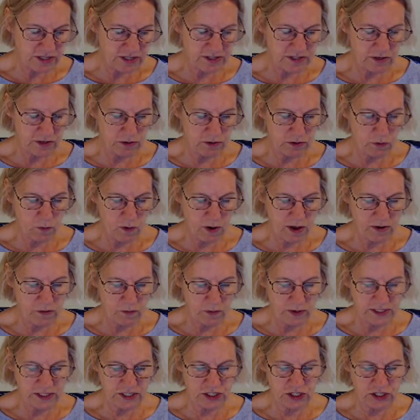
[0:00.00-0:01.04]
0 to 1, 1
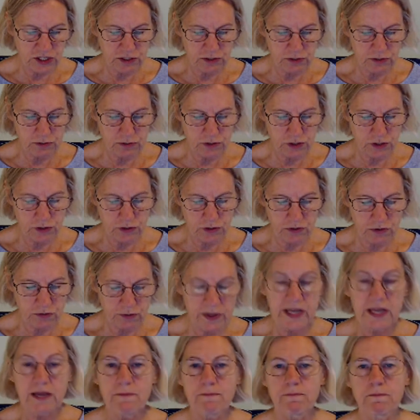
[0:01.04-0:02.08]
to 2, 2 to
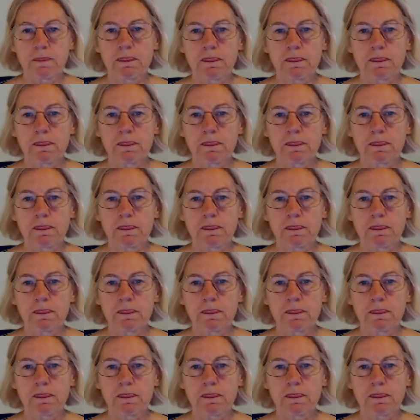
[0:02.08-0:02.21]
3.